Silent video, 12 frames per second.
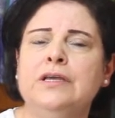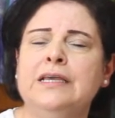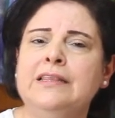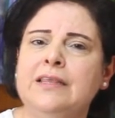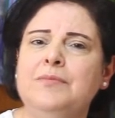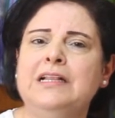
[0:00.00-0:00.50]

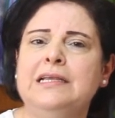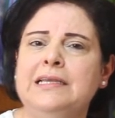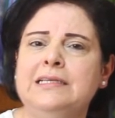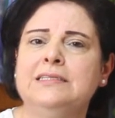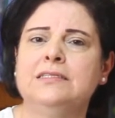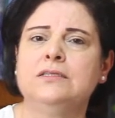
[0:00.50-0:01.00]
in the Middle
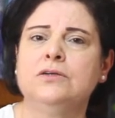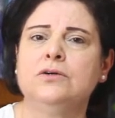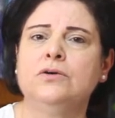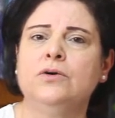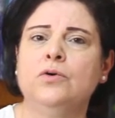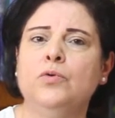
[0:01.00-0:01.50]
East
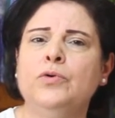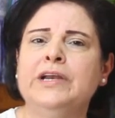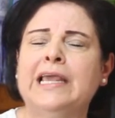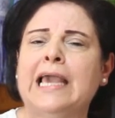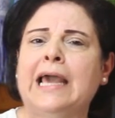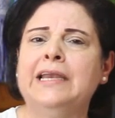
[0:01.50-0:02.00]
will
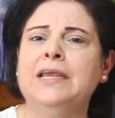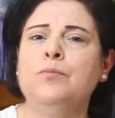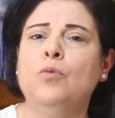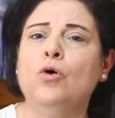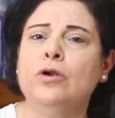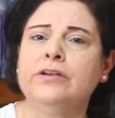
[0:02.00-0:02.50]
carry
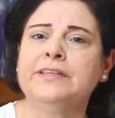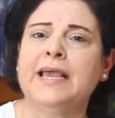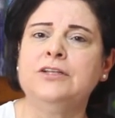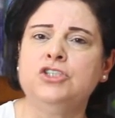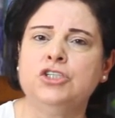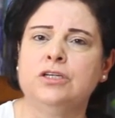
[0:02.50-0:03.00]
more
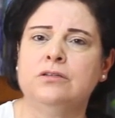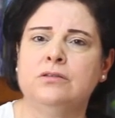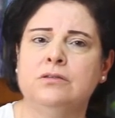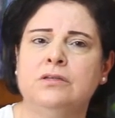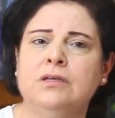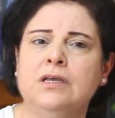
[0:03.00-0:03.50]
tension
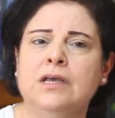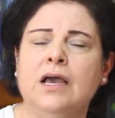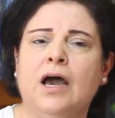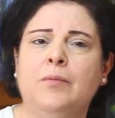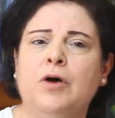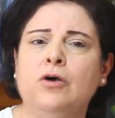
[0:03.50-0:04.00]

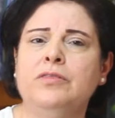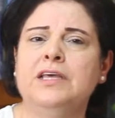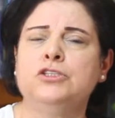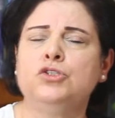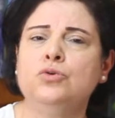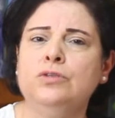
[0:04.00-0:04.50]
among the
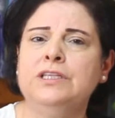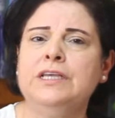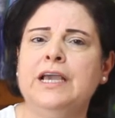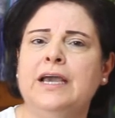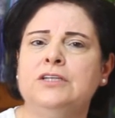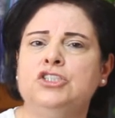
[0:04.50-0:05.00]
Sunni
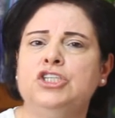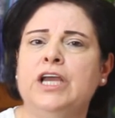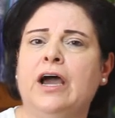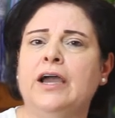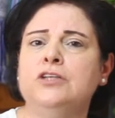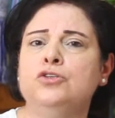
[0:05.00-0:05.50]
and
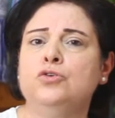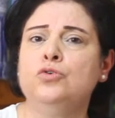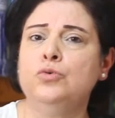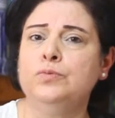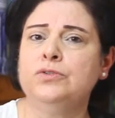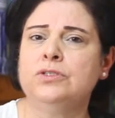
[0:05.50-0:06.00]
Shiite
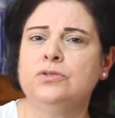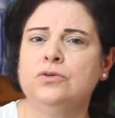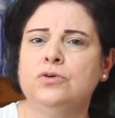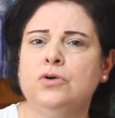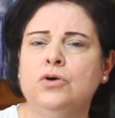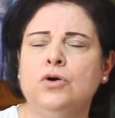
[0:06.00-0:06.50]
groups
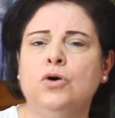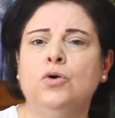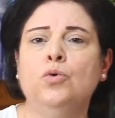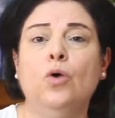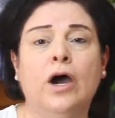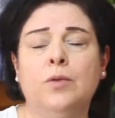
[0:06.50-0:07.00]

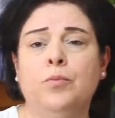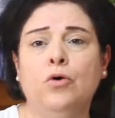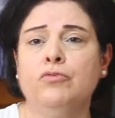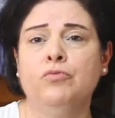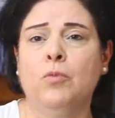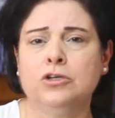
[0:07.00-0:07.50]
who are
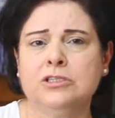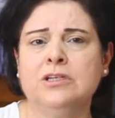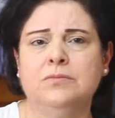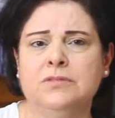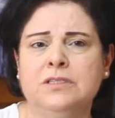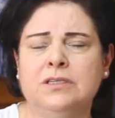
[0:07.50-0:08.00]
both
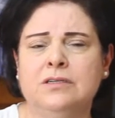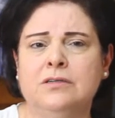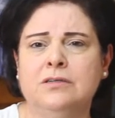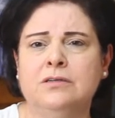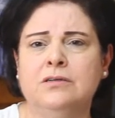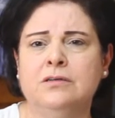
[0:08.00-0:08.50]
Muslims.
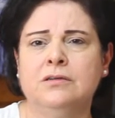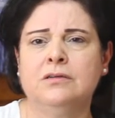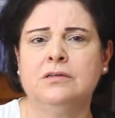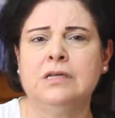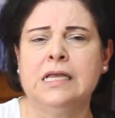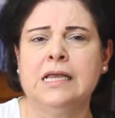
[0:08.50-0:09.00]

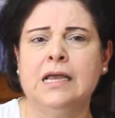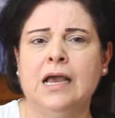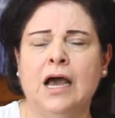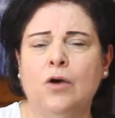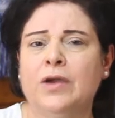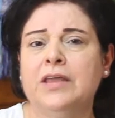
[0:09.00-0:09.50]

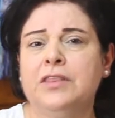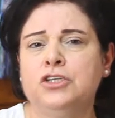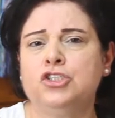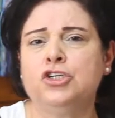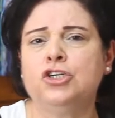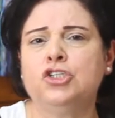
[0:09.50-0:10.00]
How can the
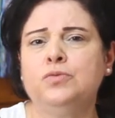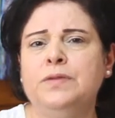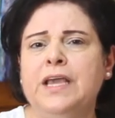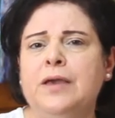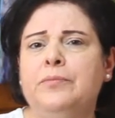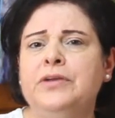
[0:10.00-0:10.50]
church
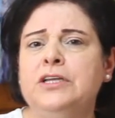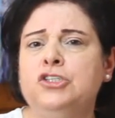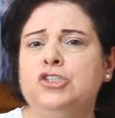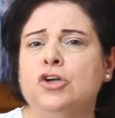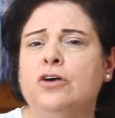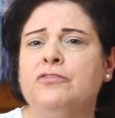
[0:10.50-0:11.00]
be a
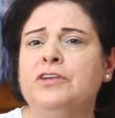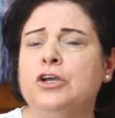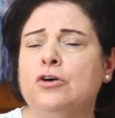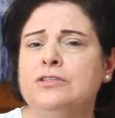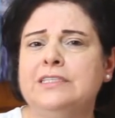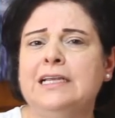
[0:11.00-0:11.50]
bridge of
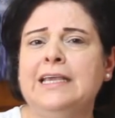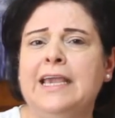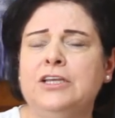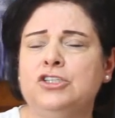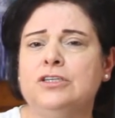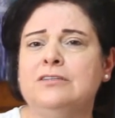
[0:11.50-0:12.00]

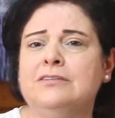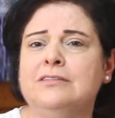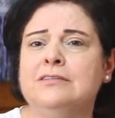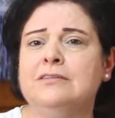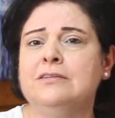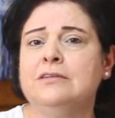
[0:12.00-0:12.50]
reconciliation
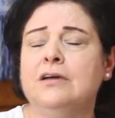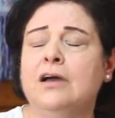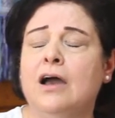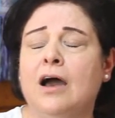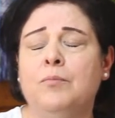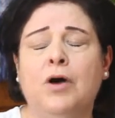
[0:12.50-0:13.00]

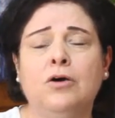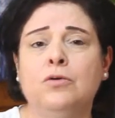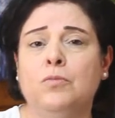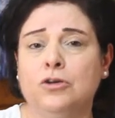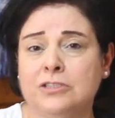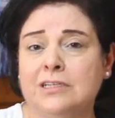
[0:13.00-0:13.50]
among
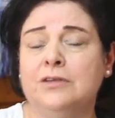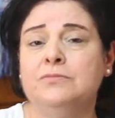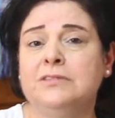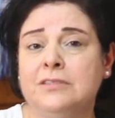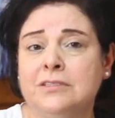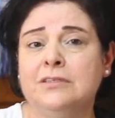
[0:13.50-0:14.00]

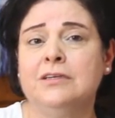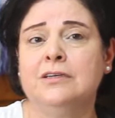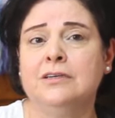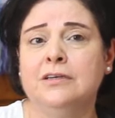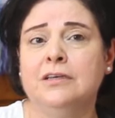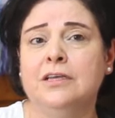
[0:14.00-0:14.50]
Muslims
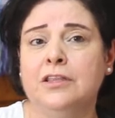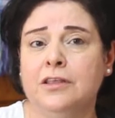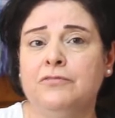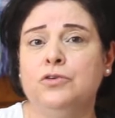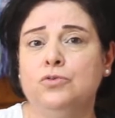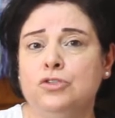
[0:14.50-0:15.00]
in the
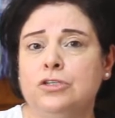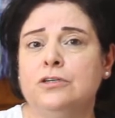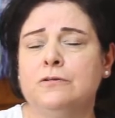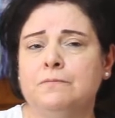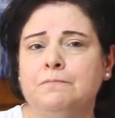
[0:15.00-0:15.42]
future?